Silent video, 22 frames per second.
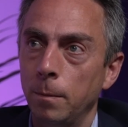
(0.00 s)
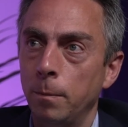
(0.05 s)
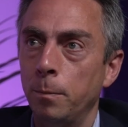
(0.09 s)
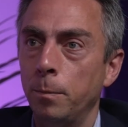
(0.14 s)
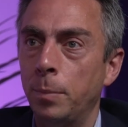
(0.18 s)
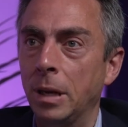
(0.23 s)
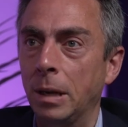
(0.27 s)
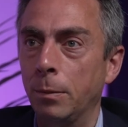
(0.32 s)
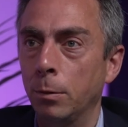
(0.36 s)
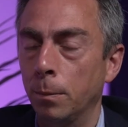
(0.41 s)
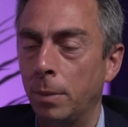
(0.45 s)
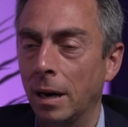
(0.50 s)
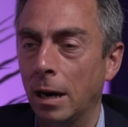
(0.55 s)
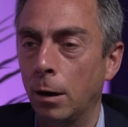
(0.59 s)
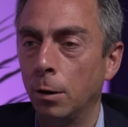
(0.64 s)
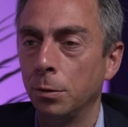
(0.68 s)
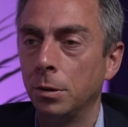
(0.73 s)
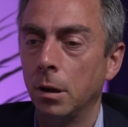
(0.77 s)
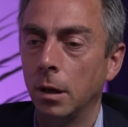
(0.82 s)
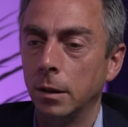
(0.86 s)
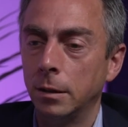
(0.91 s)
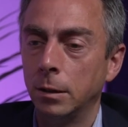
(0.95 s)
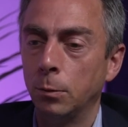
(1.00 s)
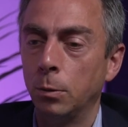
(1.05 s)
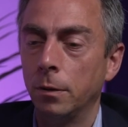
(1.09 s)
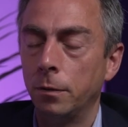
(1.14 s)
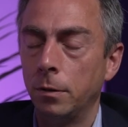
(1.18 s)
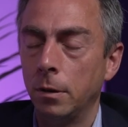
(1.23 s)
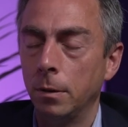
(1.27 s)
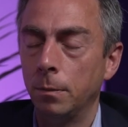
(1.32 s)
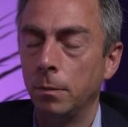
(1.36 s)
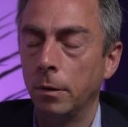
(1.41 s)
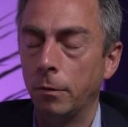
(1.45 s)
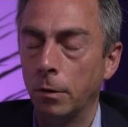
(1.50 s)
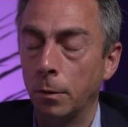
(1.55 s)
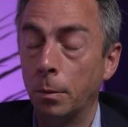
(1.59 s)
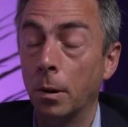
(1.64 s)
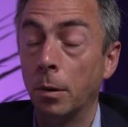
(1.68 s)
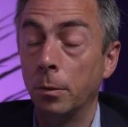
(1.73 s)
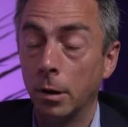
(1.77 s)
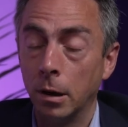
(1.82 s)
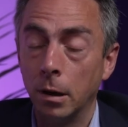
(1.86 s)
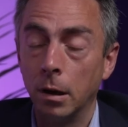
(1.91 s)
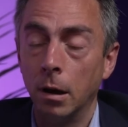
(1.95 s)
people in power often like say, well, if the
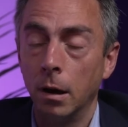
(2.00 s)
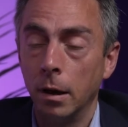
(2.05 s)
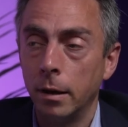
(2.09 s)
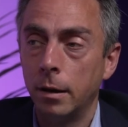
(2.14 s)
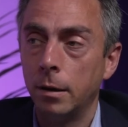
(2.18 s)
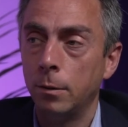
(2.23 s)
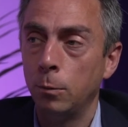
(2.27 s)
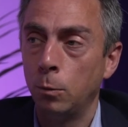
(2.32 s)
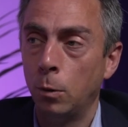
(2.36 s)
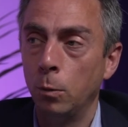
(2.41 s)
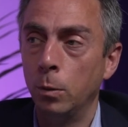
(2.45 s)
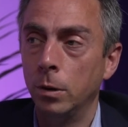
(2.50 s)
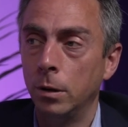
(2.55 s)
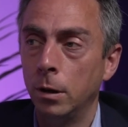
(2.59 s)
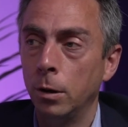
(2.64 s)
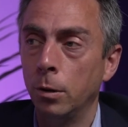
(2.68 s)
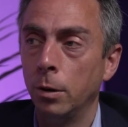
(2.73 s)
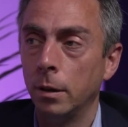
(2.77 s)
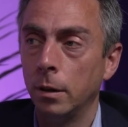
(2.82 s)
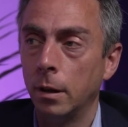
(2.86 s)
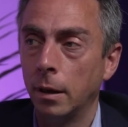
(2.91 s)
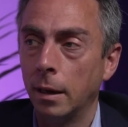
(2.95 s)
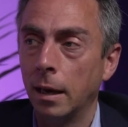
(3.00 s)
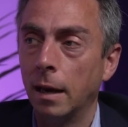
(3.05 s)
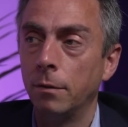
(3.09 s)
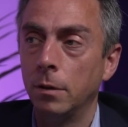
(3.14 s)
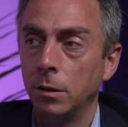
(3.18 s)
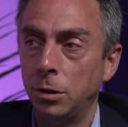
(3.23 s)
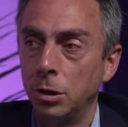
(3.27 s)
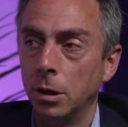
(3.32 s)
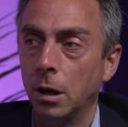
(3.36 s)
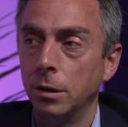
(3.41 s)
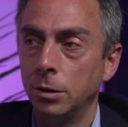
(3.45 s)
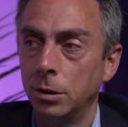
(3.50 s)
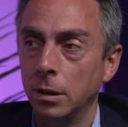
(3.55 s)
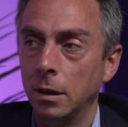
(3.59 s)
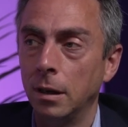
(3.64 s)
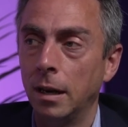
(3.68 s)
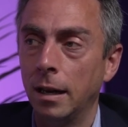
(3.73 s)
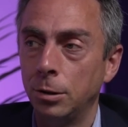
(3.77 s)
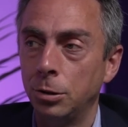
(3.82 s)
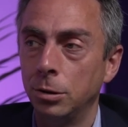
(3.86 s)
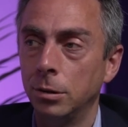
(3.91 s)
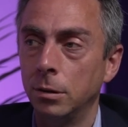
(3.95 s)
public don't like what we're doing, they have the chance at
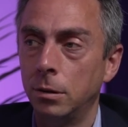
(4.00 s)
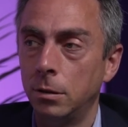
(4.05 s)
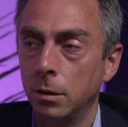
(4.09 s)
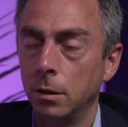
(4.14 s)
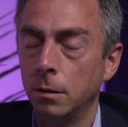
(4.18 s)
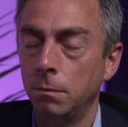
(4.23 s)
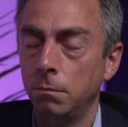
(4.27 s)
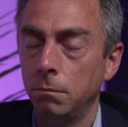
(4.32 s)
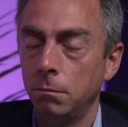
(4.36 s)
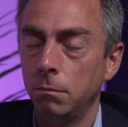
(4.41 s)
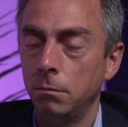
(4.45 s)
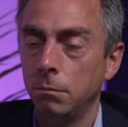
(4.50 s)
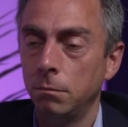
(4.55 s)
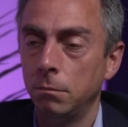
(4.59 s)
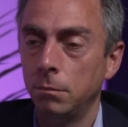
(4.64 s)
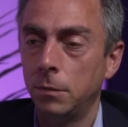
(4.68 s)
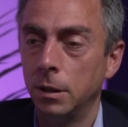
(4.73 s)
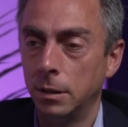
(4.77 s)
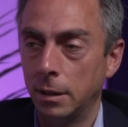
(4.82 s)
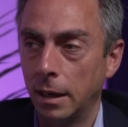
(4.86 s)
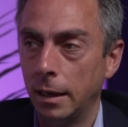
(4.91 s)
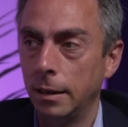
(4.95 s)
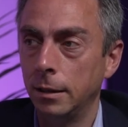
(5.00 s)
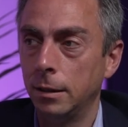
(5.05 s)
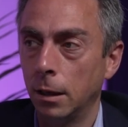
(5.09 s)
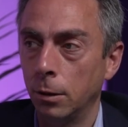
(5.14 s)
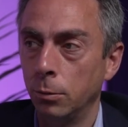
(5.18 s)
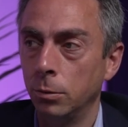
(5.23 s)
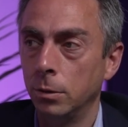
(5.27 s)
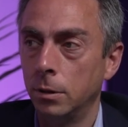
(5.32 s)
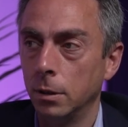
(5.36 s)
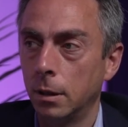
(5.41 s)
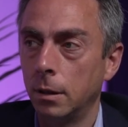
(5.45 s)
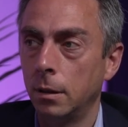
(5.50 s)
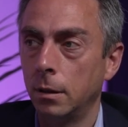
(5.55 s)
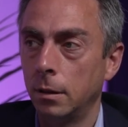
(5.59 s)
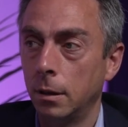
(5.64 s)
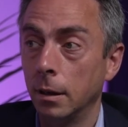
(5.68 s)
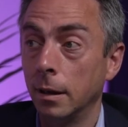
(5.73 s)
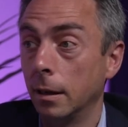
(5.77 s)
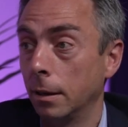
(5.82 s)
an election to say so and to kick